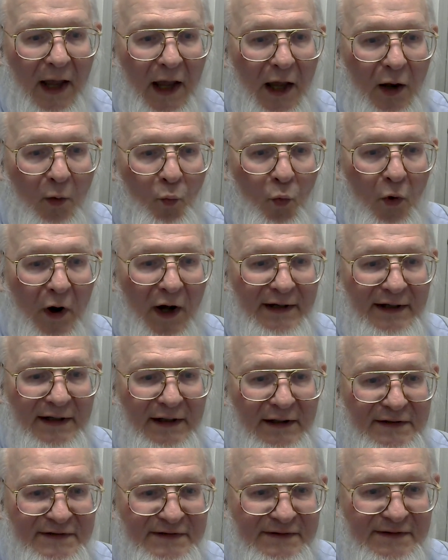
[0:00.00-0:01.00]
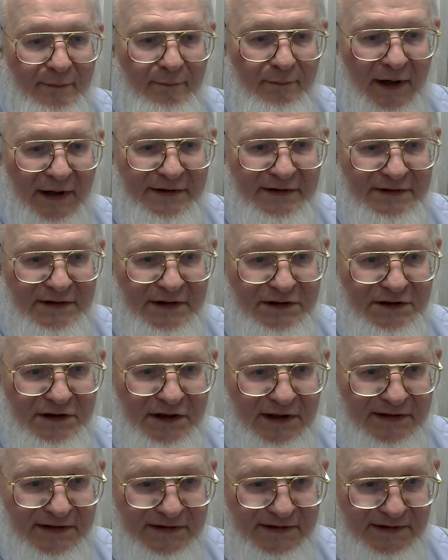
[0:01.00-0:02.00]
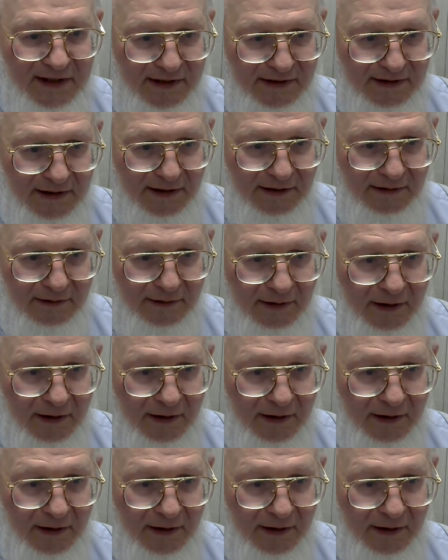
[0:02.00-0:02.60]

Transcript: And what is the message it's sending?